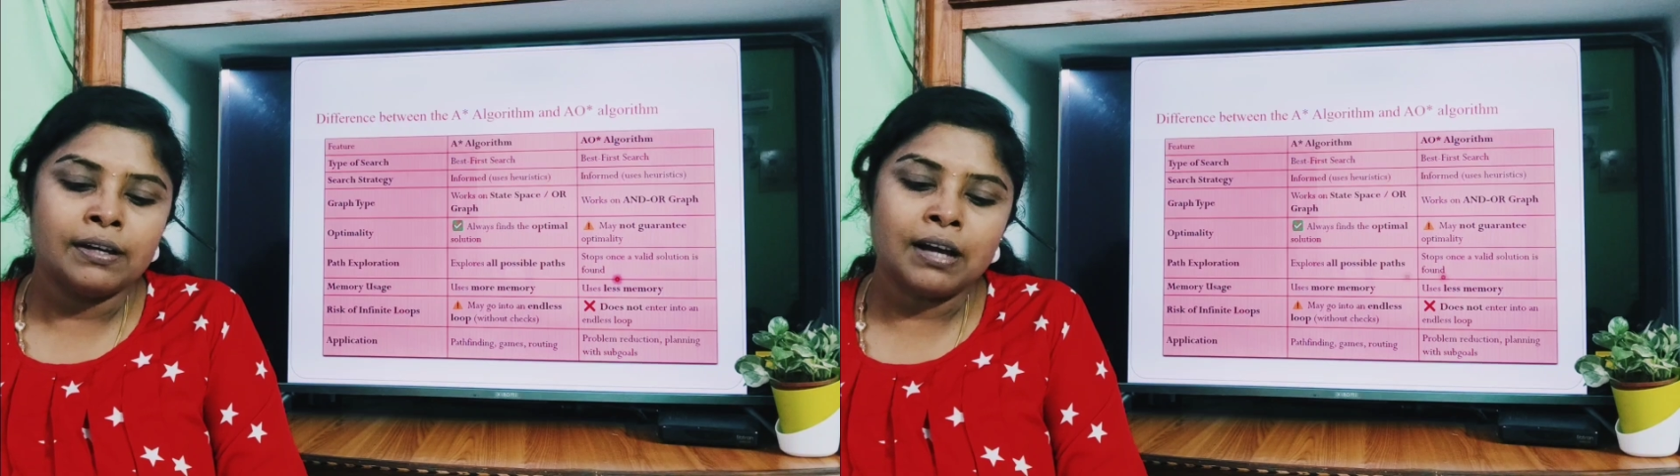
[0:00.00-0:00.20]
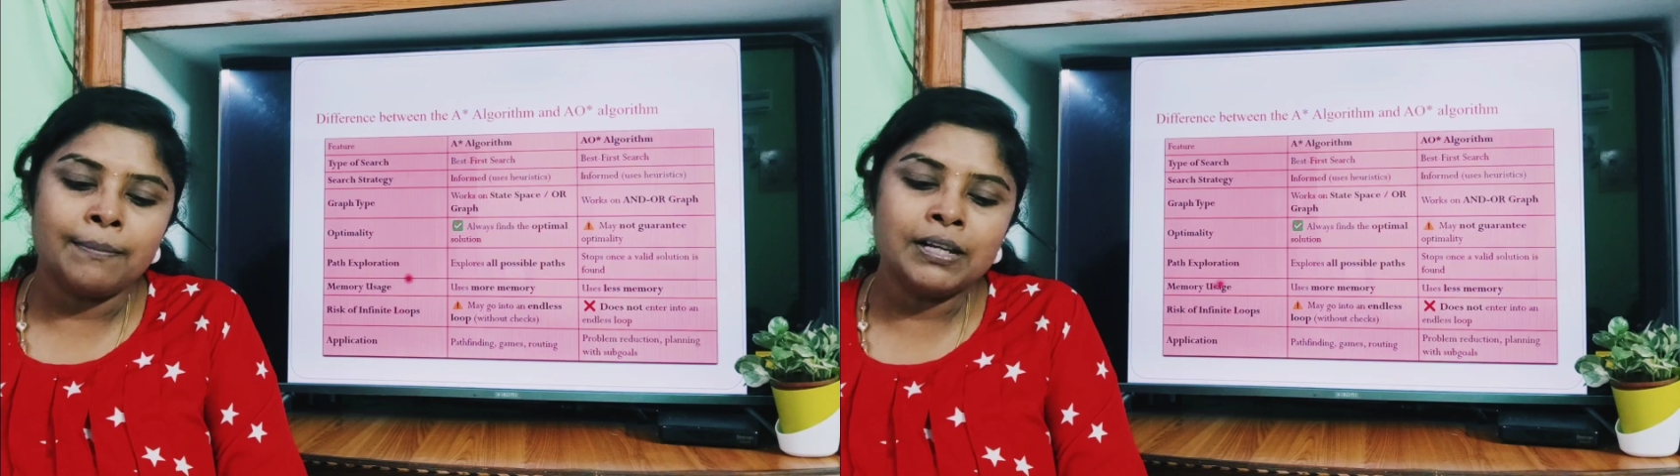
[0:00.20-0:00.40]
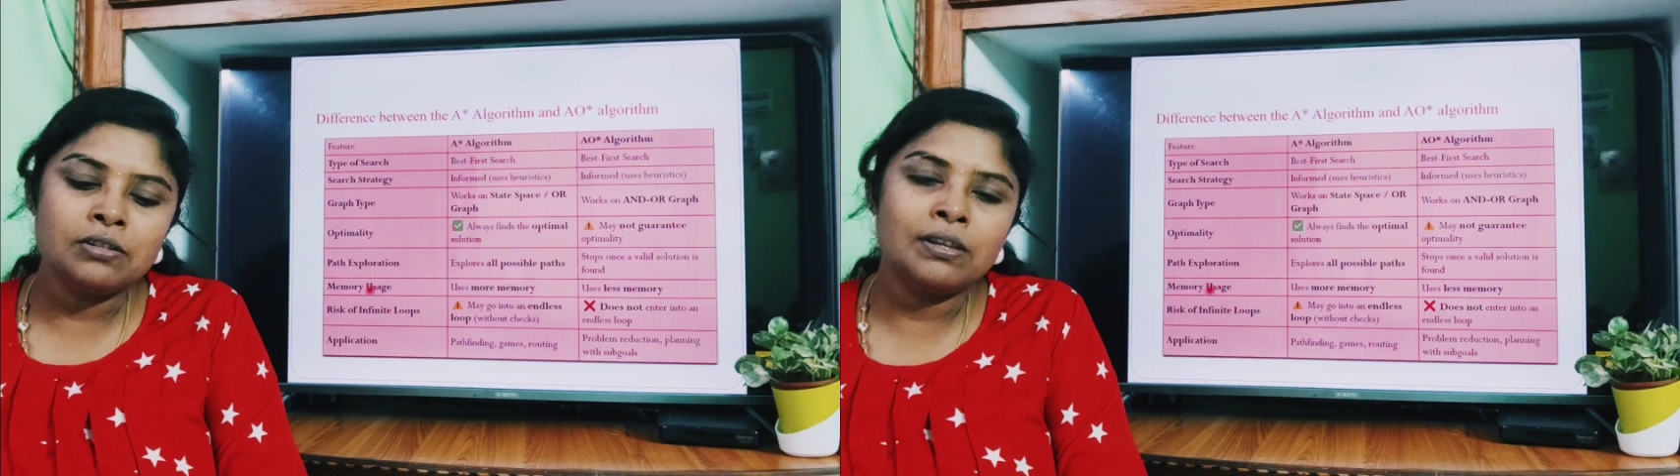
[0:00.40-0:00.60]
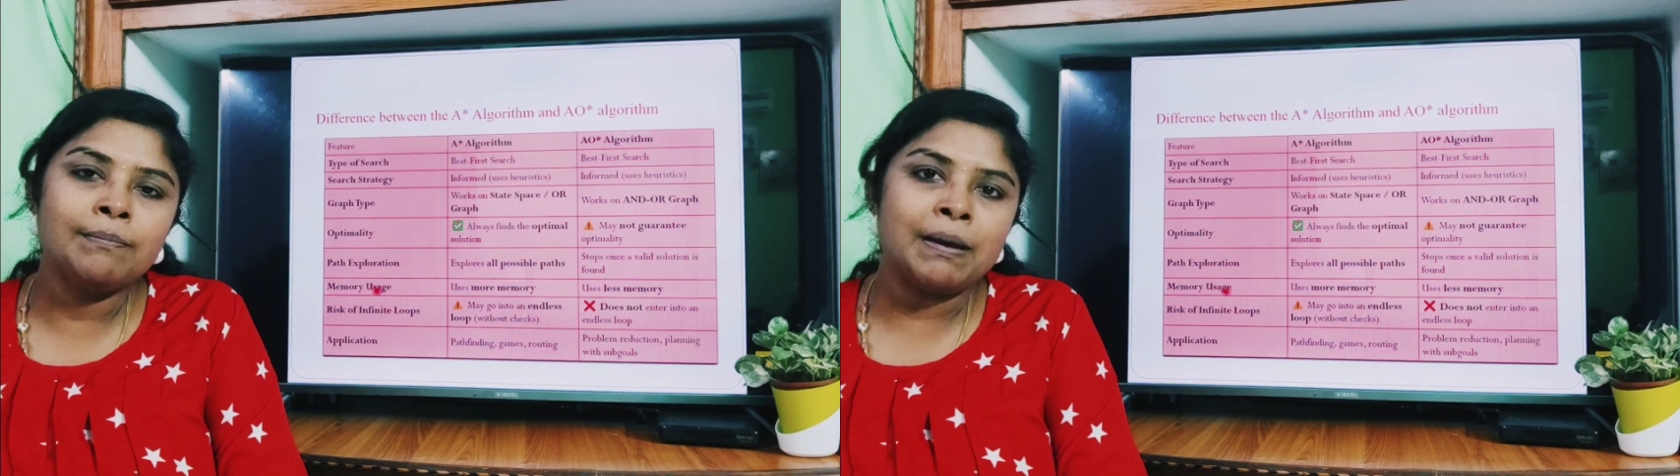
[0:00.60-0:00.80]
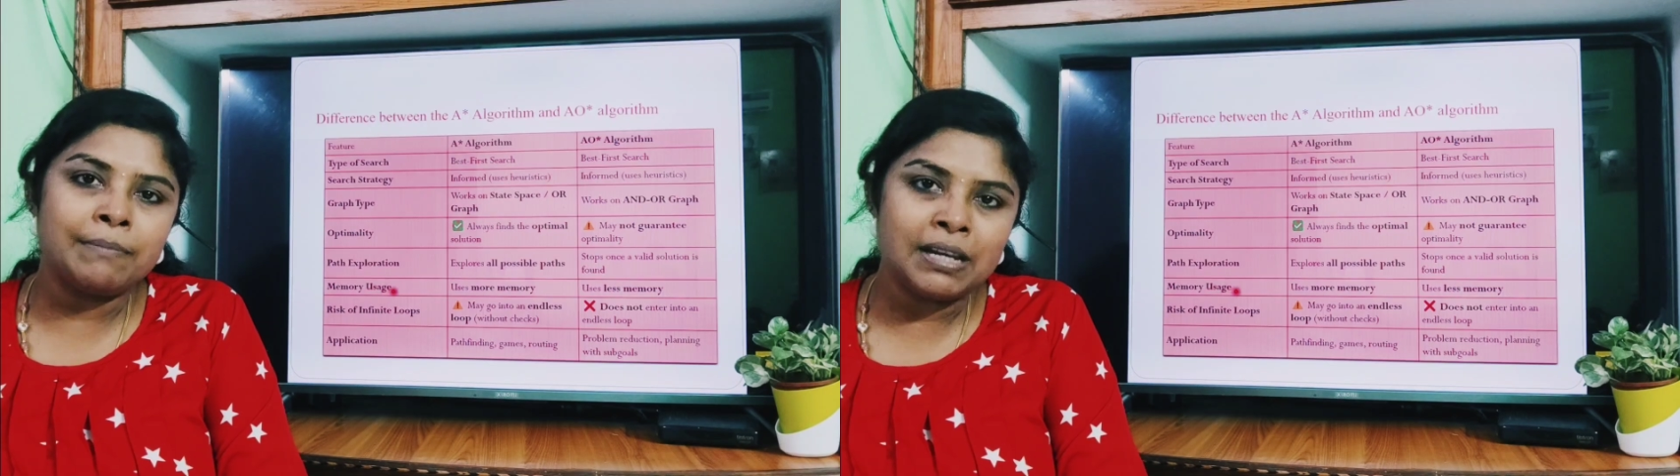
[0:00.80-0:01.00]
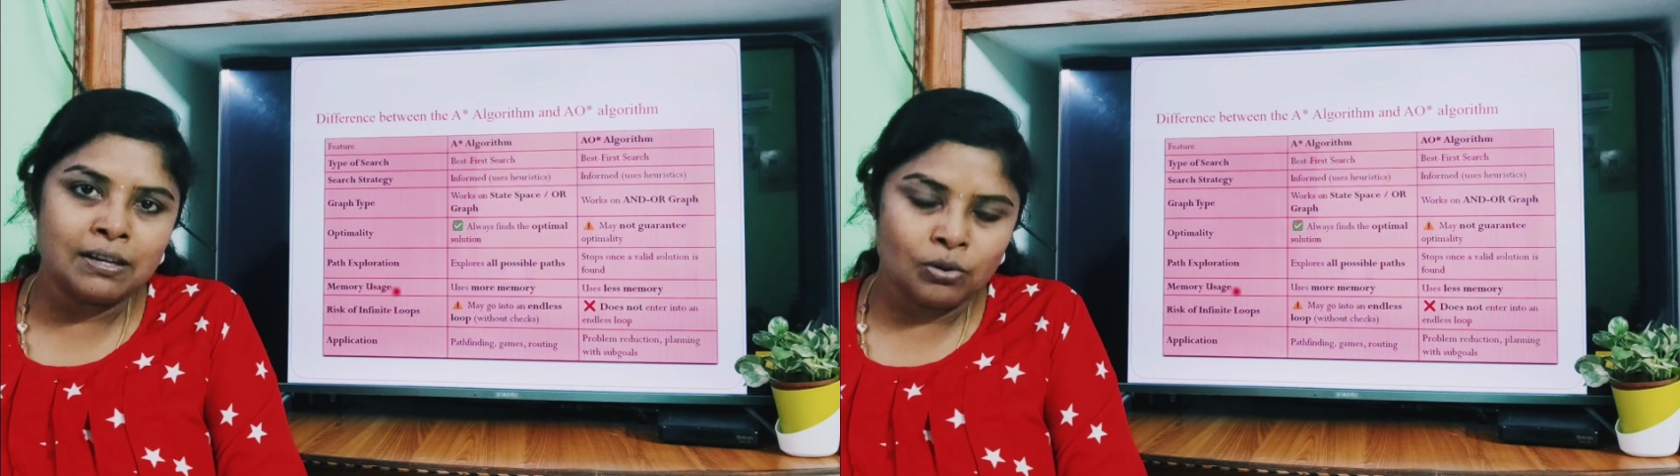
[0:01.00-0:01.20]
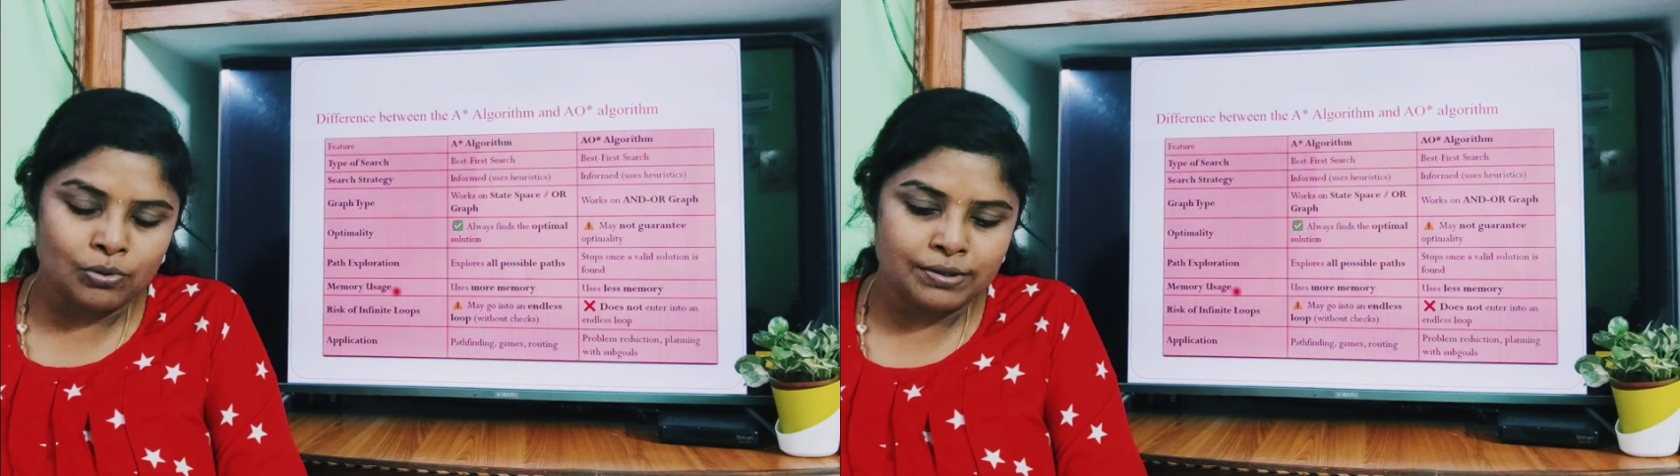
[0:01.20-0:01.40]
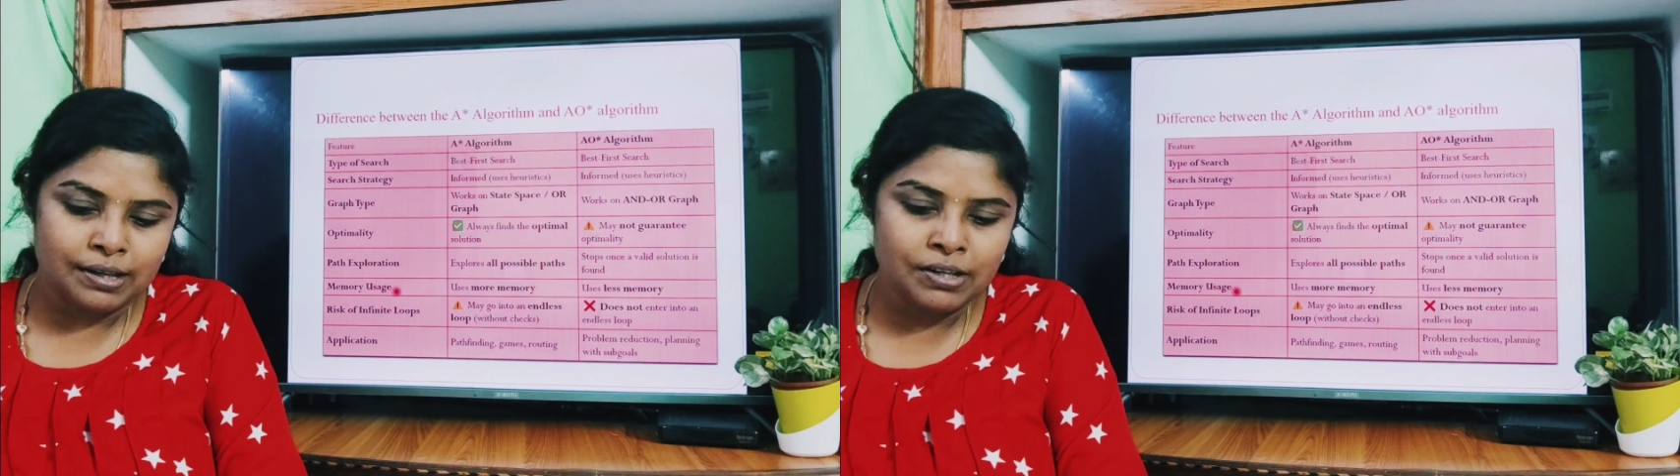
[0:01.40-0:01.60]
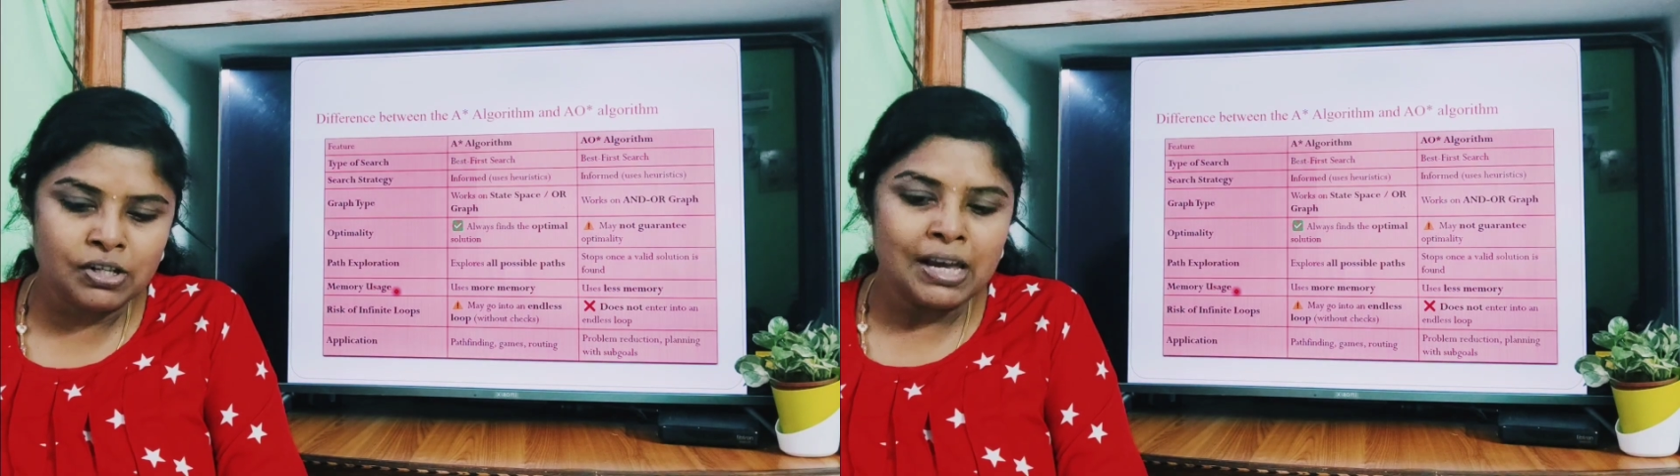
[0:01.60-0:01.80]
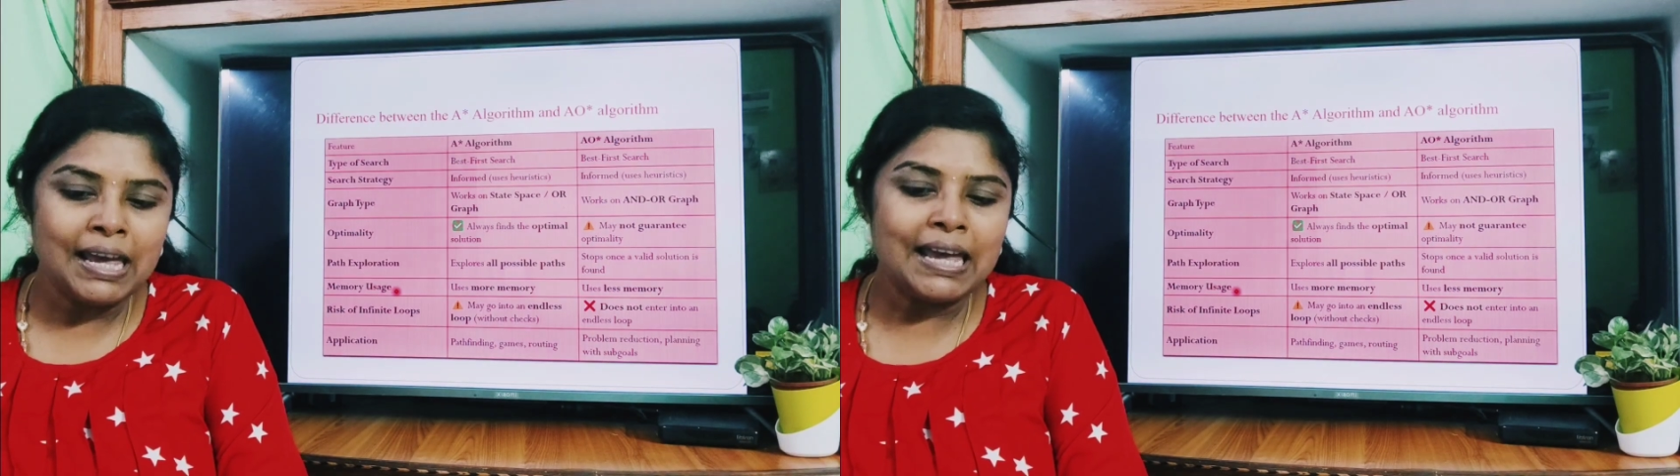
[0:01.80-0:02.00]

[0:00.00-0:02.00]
Coming to the memory usage,